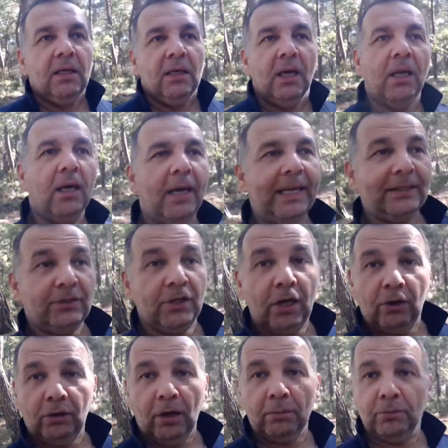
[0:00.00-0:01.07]
as you know,
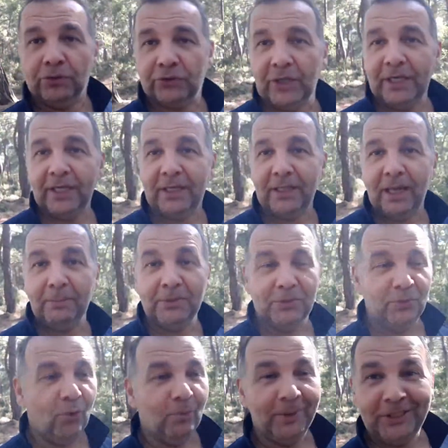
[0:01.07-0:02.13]
Global Trader Club is
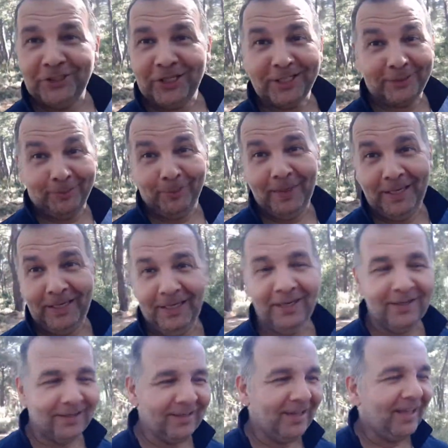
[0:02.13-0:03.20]
normally just me,
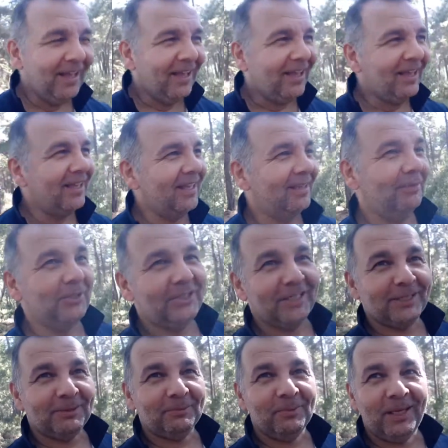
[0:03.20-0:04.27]

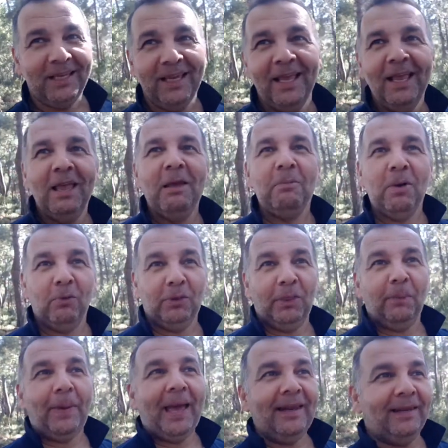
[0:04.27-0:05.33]
just me. But with the
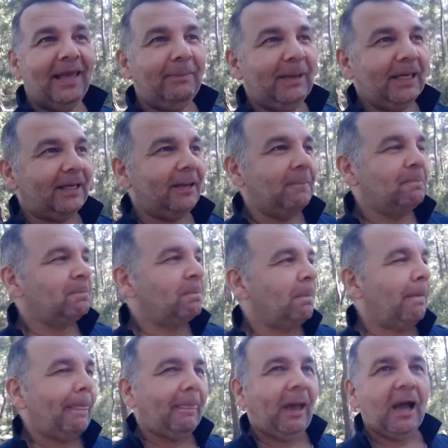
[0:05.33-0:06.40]
pandemic,
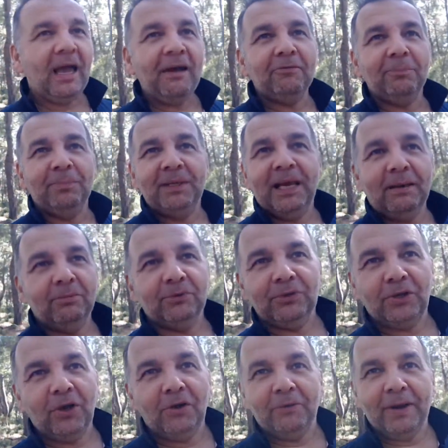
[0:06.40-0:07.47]
I haven't been able to
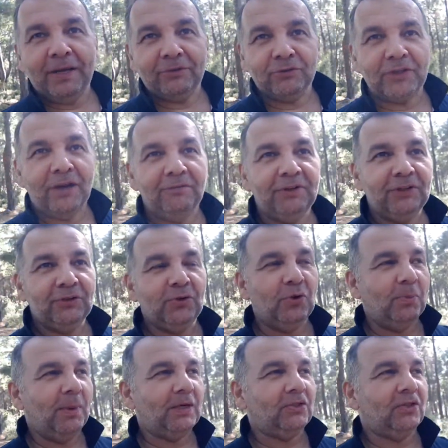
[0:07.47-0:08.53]
go around traveling
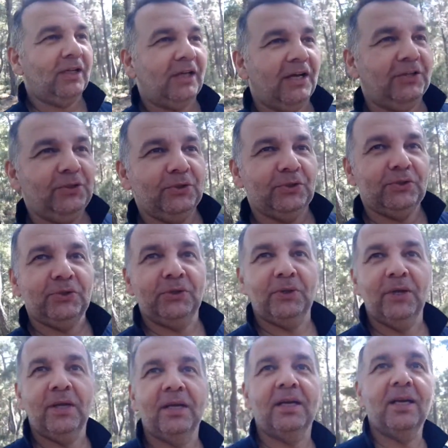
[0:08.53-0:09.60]
too much like I used to,
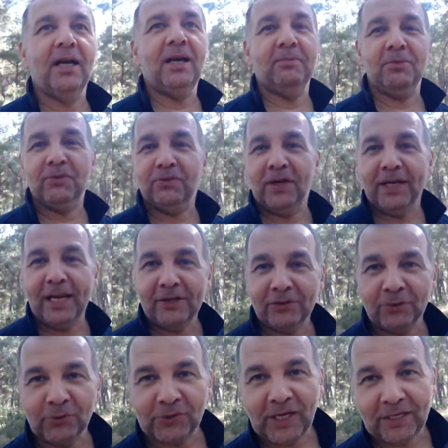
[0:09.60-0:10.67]
um, to
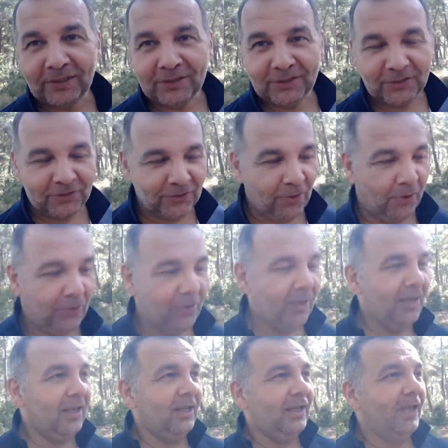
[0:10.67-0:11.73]
financial centers and so on,
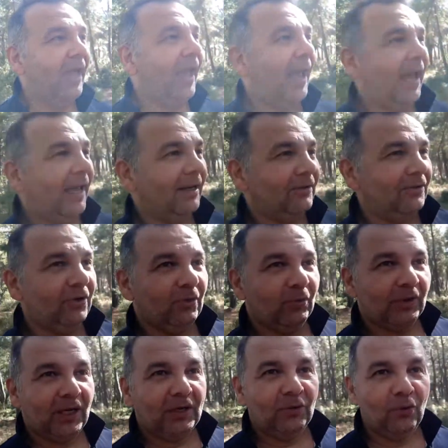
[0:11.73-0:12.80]
and doing
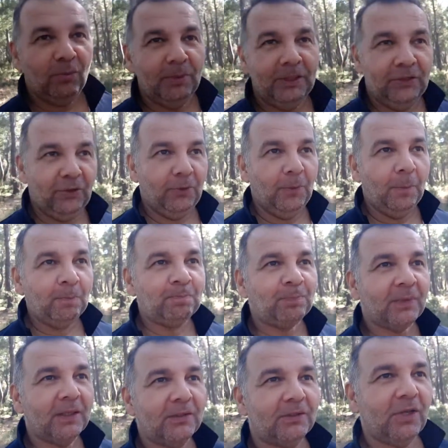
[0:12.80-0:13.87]
what I normally do.
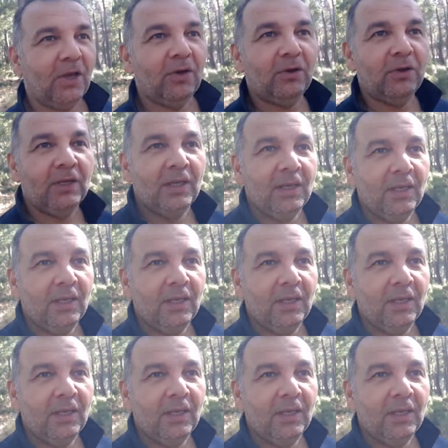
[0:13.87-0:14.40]
So